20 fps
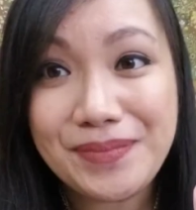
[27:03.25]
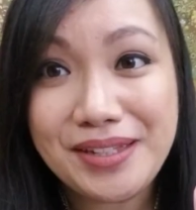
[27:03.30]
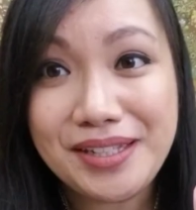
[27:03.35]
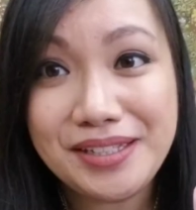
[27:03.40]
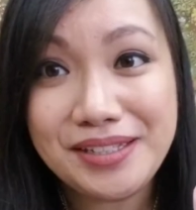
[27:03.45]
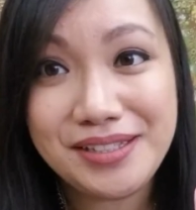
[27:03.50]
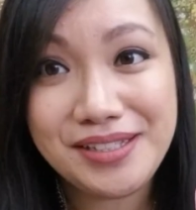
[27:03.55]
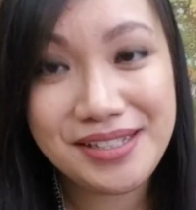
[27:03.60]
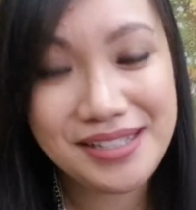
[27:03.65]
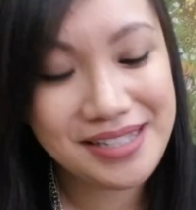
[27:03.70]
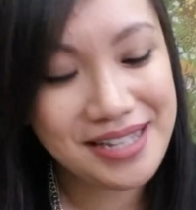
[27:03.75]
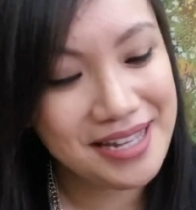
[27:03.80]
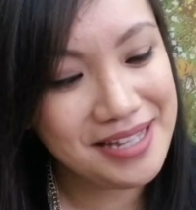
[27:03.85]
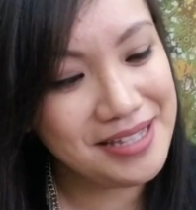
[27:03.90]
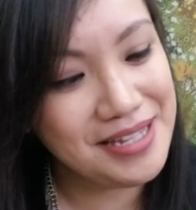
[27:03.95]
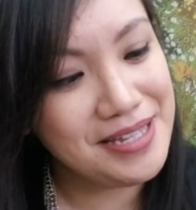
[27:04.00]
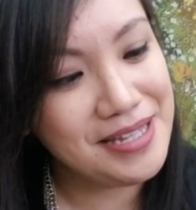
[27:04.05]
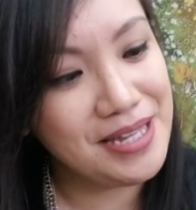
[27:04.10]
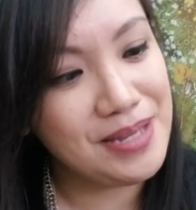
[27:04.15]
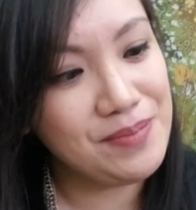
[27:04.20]
It looks like
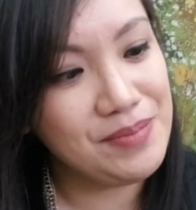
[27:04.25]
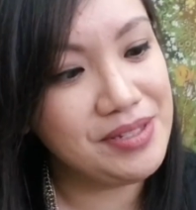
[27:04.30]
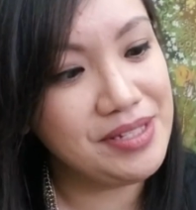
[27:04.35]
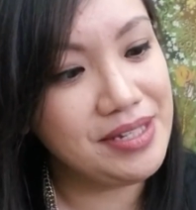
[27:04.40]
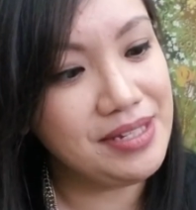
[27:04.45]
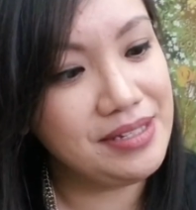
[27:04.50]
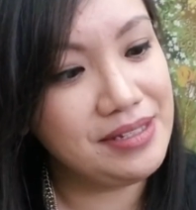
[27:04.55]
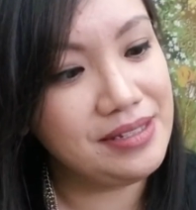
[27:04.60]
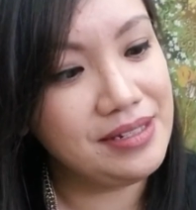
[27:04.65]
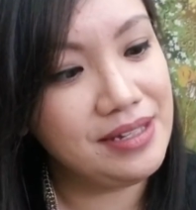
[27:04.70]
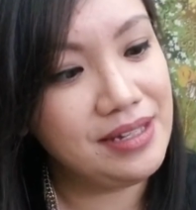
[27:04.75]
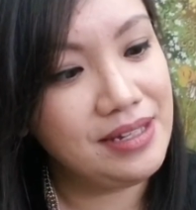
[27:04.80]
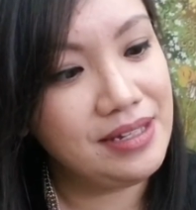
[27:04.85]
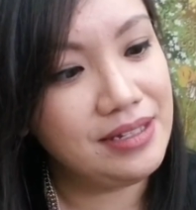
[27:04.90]
the name says